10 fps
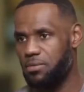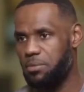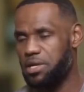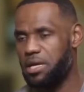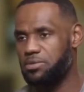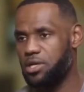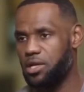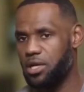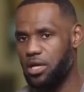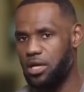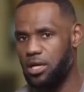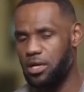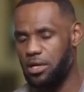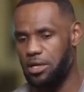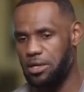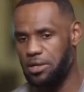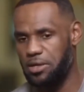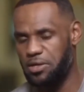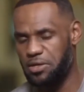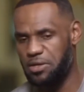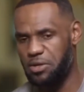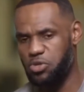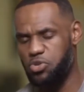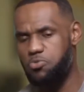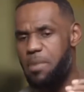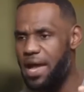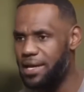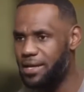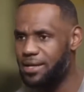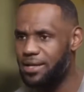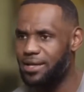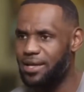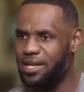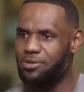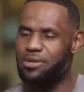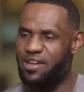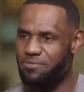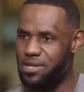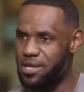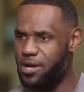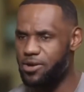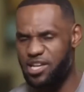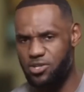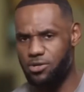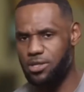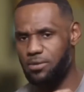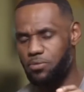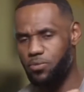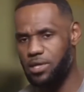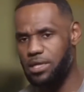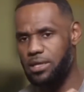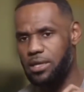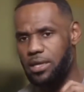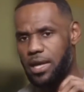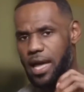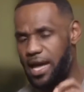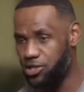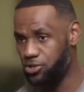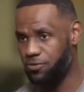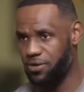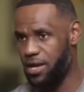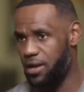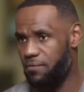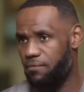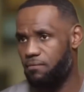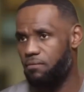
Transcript: It becomes a, a, a, a you made it and you left me here. They start to really hate you for that.